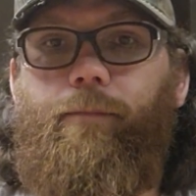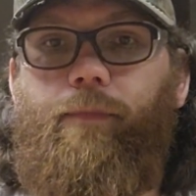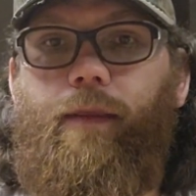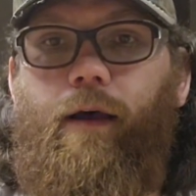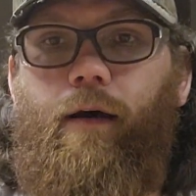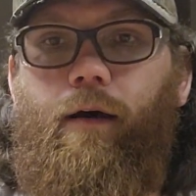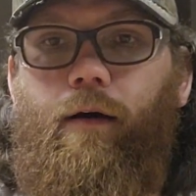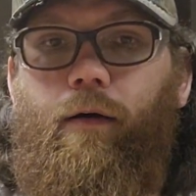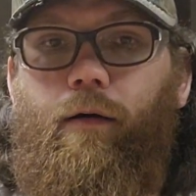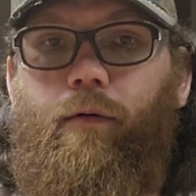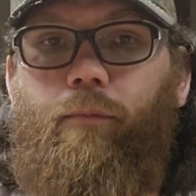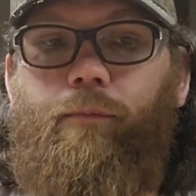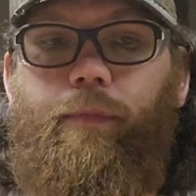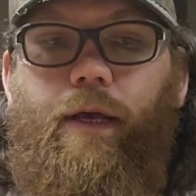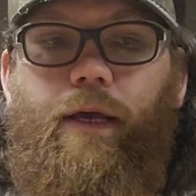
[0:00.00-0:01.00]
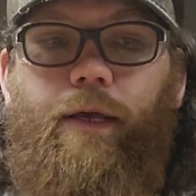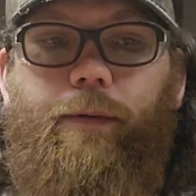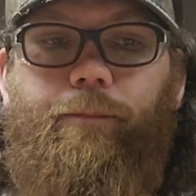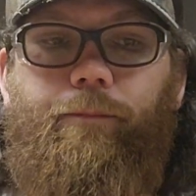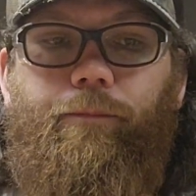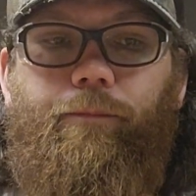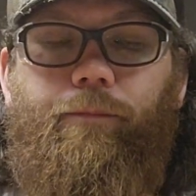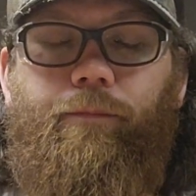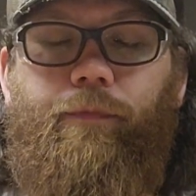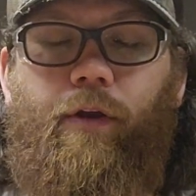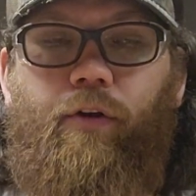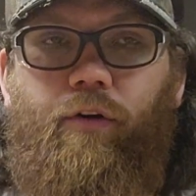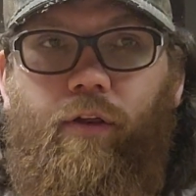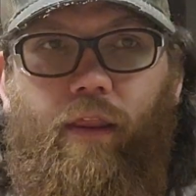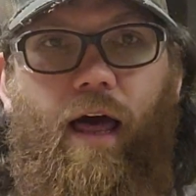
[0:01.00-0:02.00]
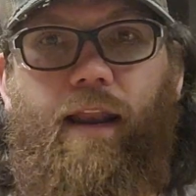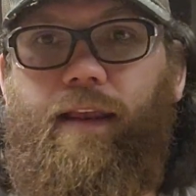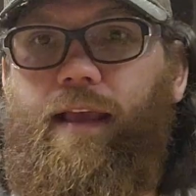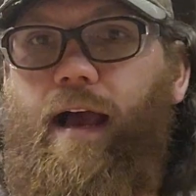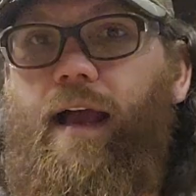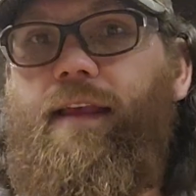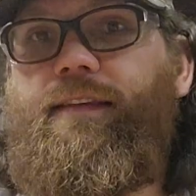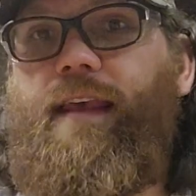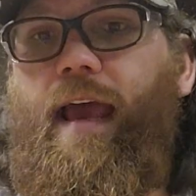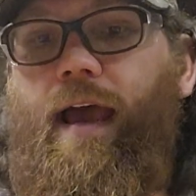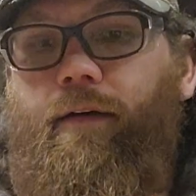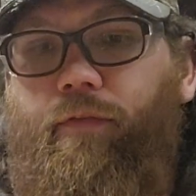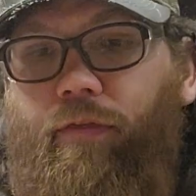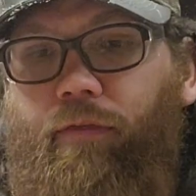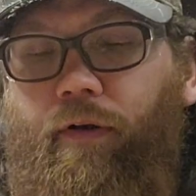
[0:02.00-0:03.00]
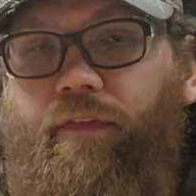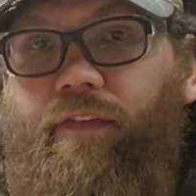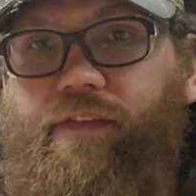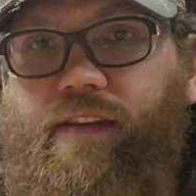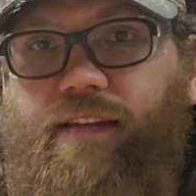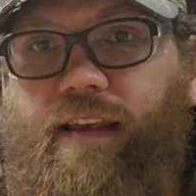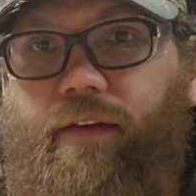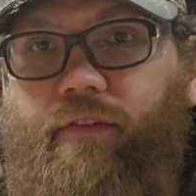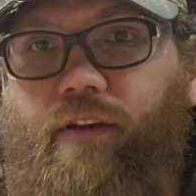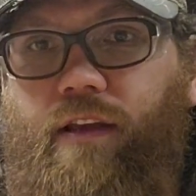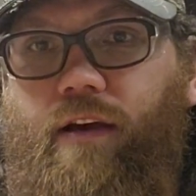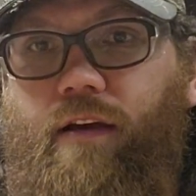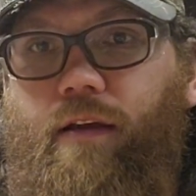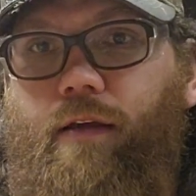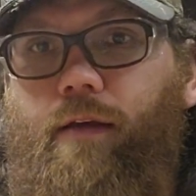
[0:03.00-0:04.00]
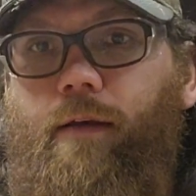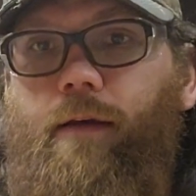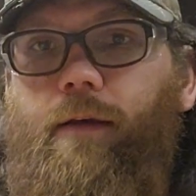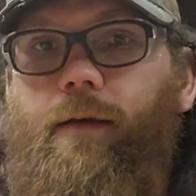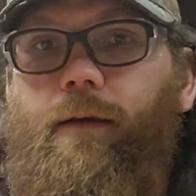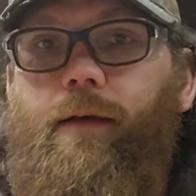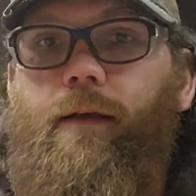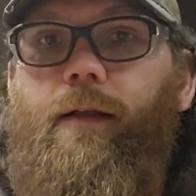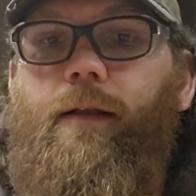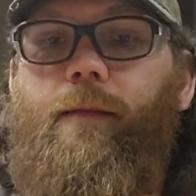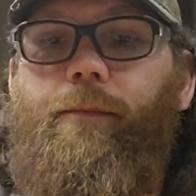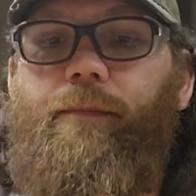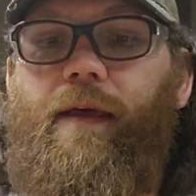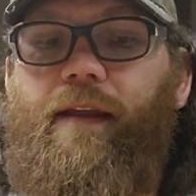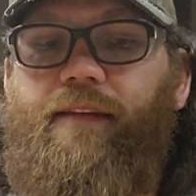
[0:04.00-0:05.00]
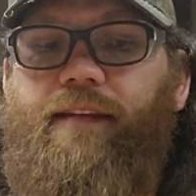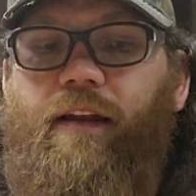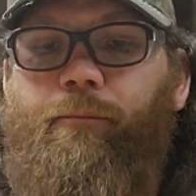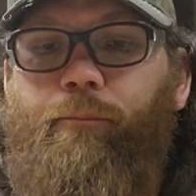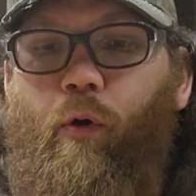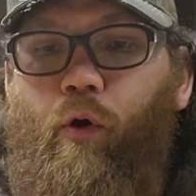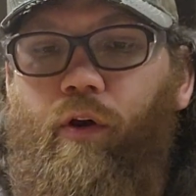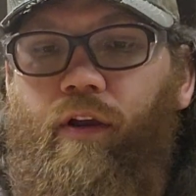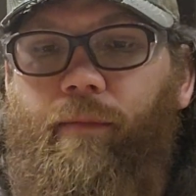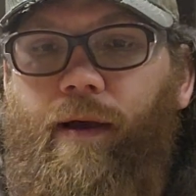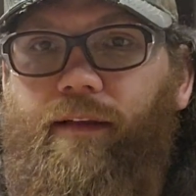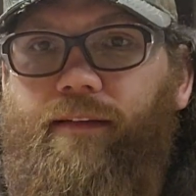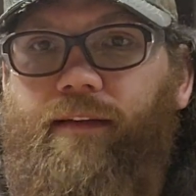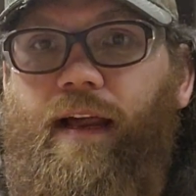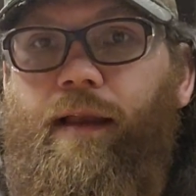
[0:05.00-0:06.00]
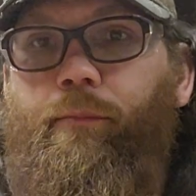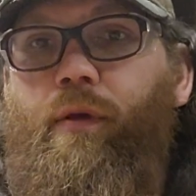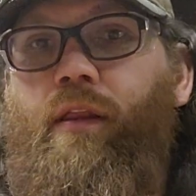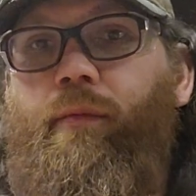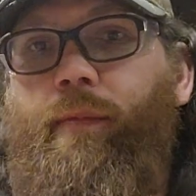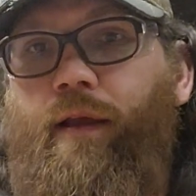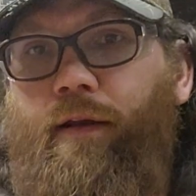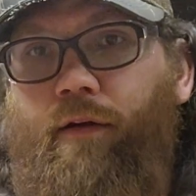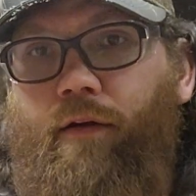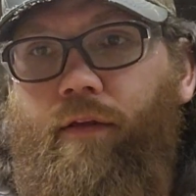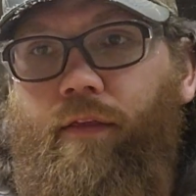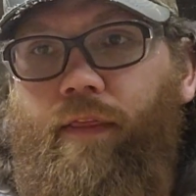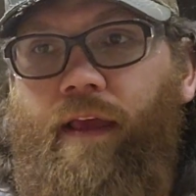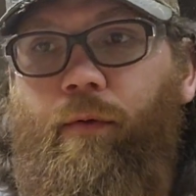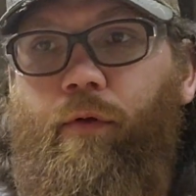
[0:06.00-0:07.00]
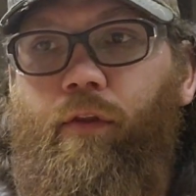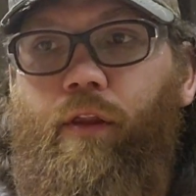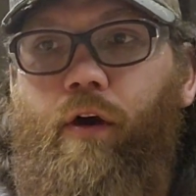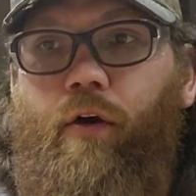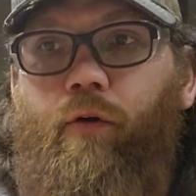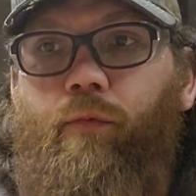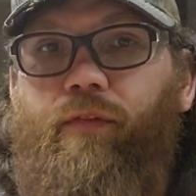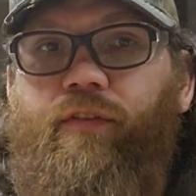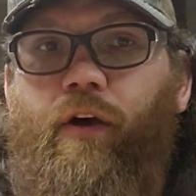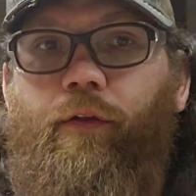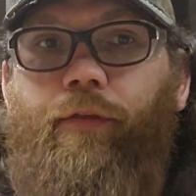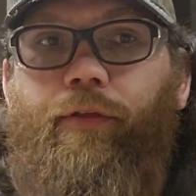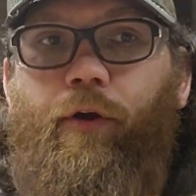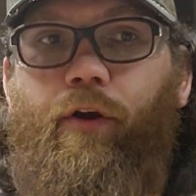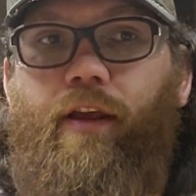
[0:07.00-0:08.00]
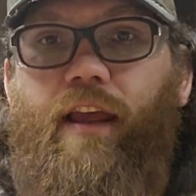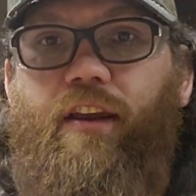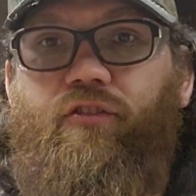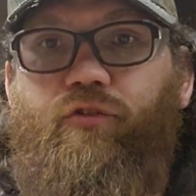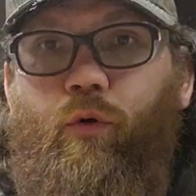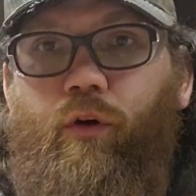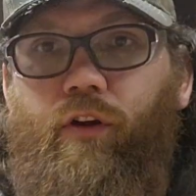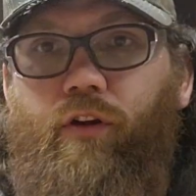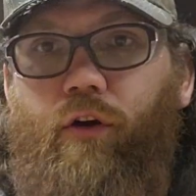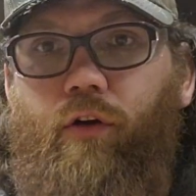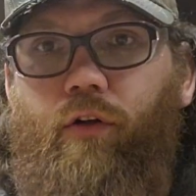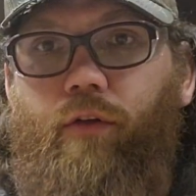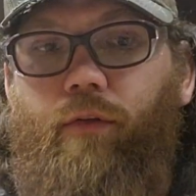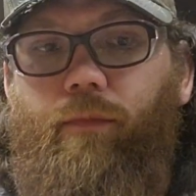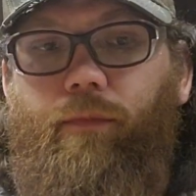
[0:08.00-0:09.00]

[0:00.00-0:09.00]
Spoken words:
There are a lot of guys that have a 357 gun that instead of boring them out to 9mm, they will load what's called 38 short Colt.